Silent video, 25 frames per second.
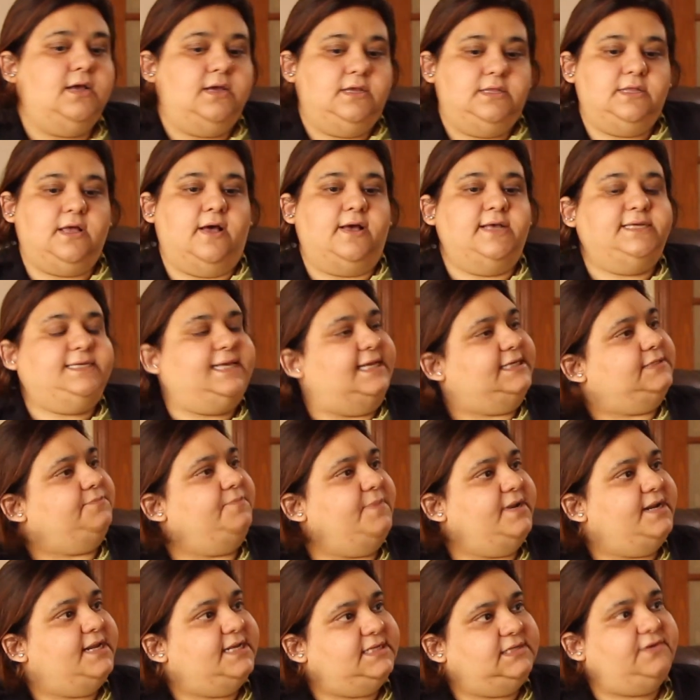Now,
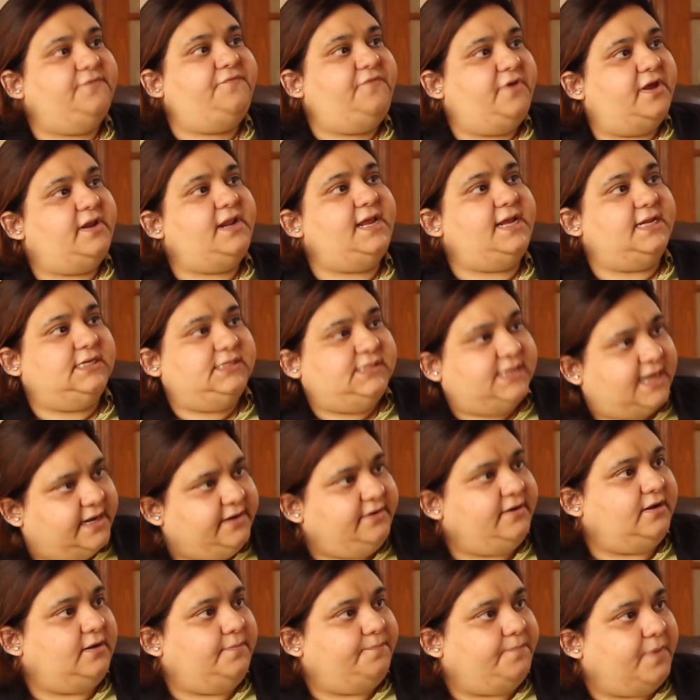assessment is a very
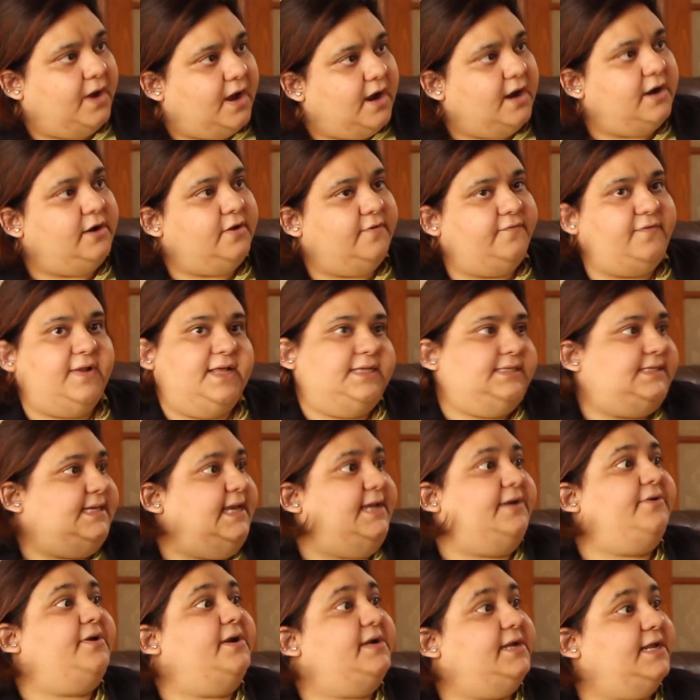integral part of, let's
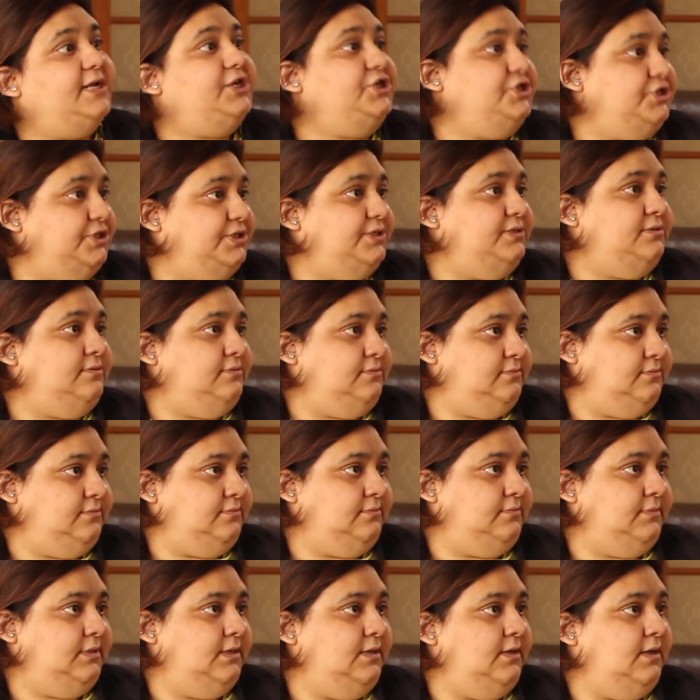say, accreditation.
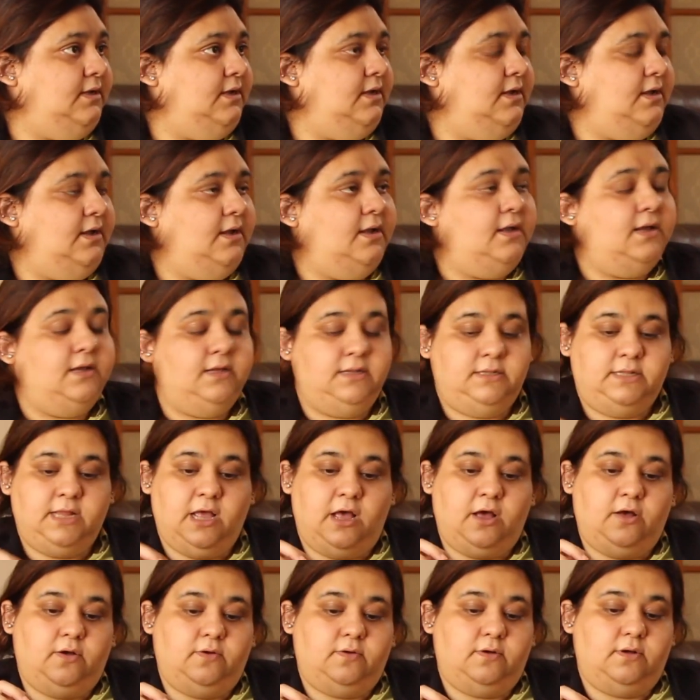
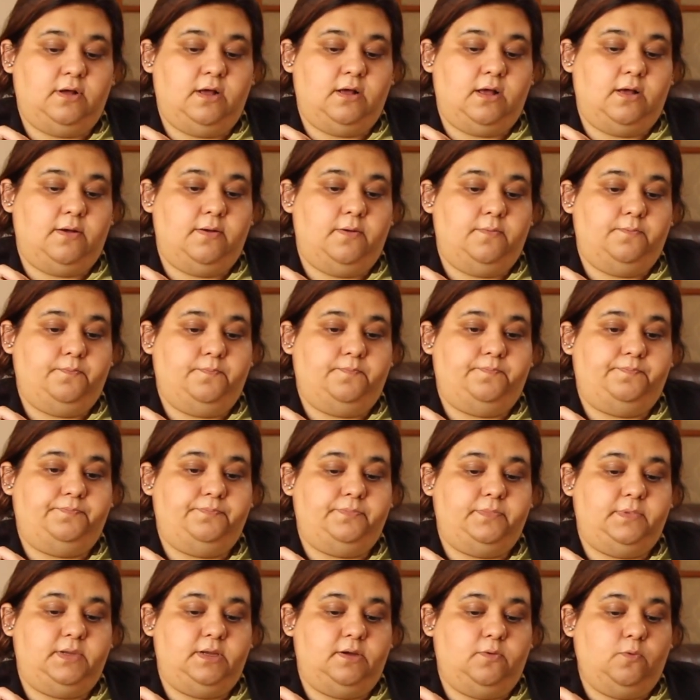Now,
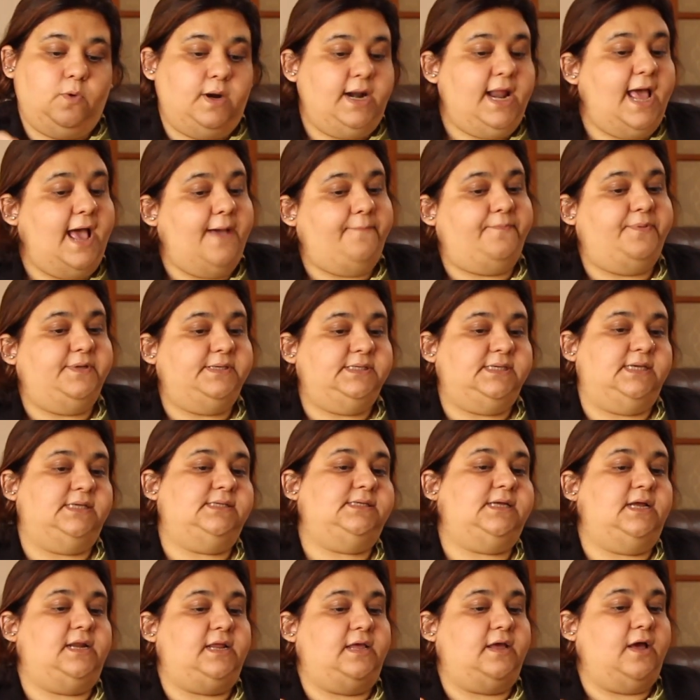what happens
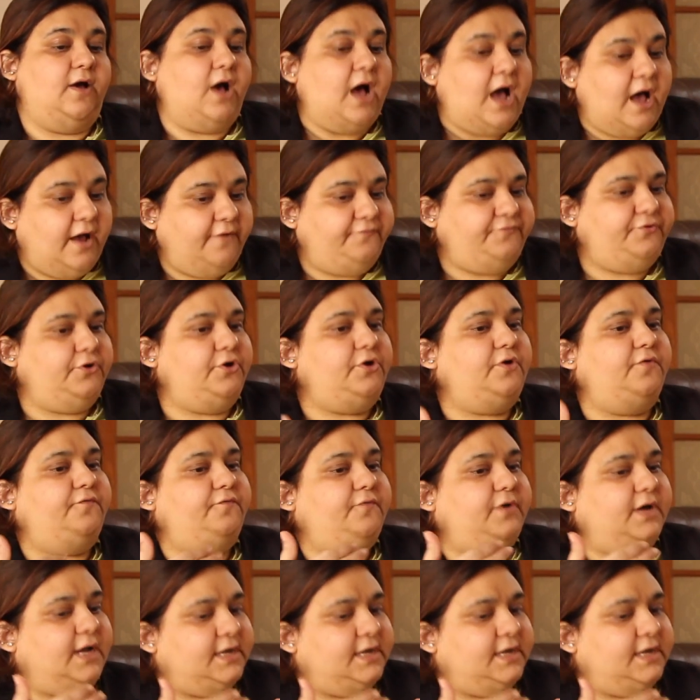is that after you've